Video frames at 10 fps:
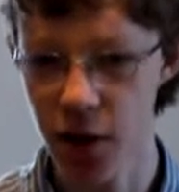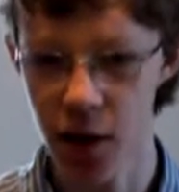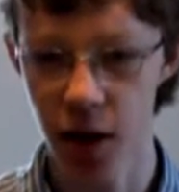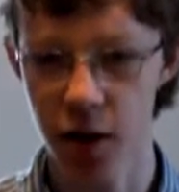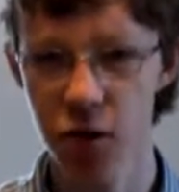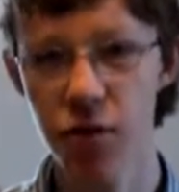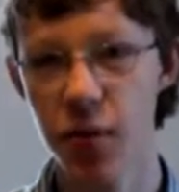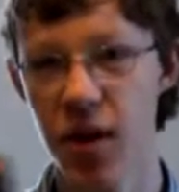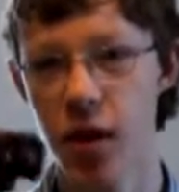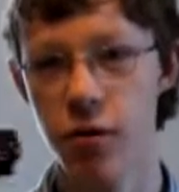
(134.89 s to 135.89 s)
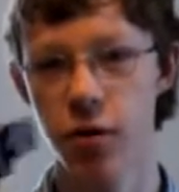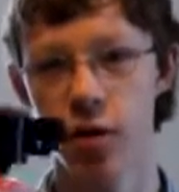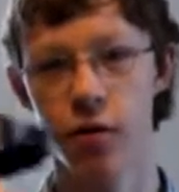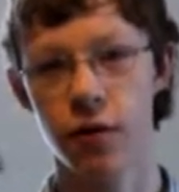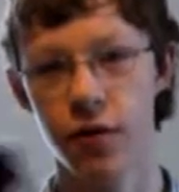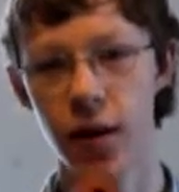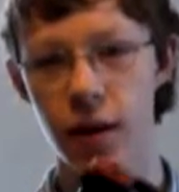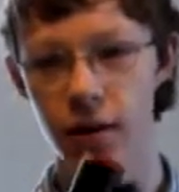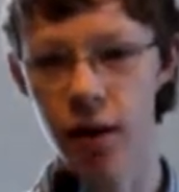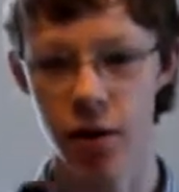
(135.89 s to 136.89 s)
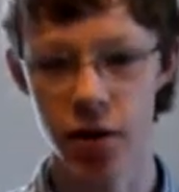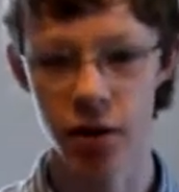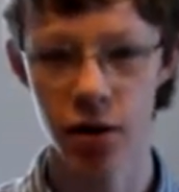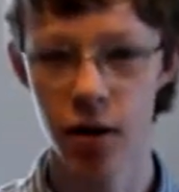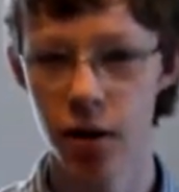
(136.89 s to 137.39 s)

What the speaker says: he got 2 of them at the thrift store for $5